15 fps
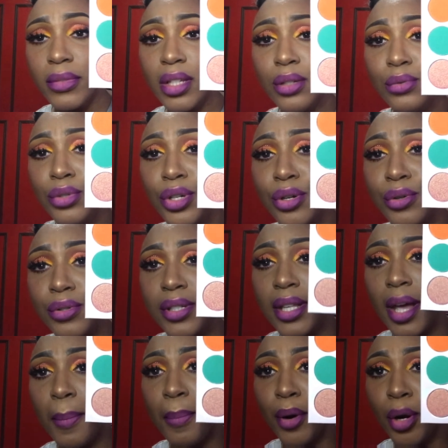Who knows?
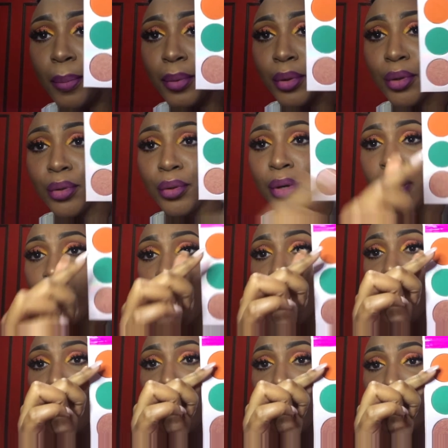Purple,
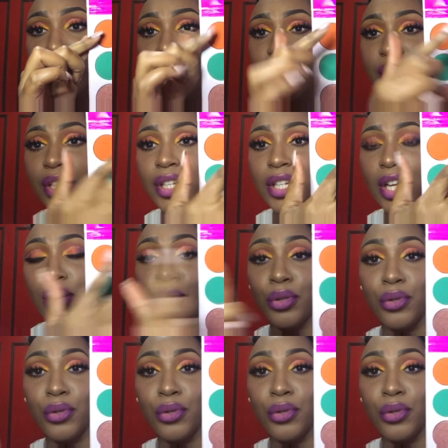orange, and yellow.